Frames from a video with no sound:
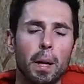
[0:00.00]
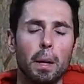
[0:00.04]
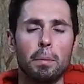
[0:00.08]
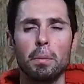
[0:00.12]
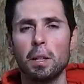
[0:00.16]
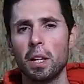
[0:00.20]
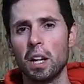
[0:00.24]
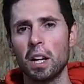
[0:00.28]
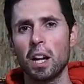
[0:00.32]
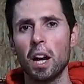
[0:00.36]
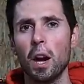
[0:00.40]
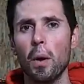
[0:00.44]

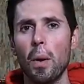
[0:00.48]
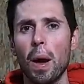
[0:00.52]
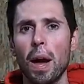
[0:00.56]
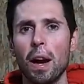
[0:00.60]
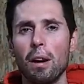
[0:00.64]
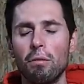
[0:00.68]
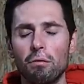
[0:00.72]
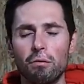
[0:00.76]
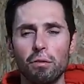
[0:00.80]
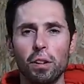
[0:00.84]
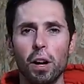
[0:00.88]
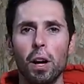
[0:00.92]
I'm going to go
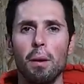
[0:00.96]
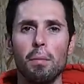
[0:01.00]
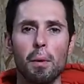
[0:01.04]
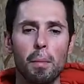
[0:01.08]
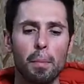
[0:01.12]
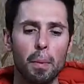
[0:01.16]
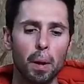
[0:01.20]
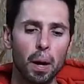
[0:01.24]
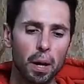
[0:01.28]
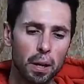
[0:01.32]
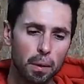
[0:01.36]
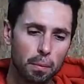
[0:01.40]
out, ride
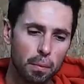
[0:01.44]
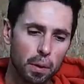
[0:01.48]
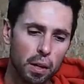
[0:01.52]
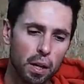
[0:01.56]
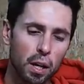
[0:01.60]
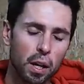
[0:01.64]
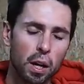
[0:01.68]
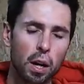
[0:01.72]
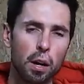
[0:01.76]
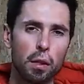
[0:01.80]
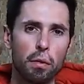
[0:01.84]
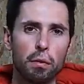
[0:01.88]
my bike, I'm
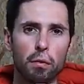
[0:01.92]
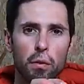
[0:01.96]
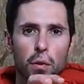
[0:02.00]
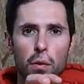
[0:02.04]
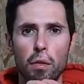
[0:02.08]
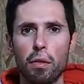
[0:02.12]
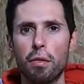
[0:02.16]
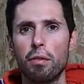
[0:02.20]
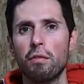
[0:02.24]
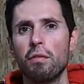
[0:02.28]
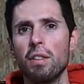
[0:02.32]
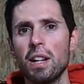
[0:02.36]
going to go
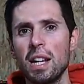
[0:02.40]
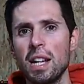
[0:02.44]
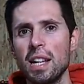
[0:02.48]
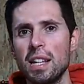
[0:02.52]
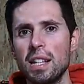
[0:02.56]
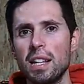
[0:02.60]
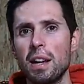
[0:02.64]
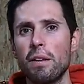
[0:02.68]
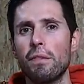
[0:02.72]
through three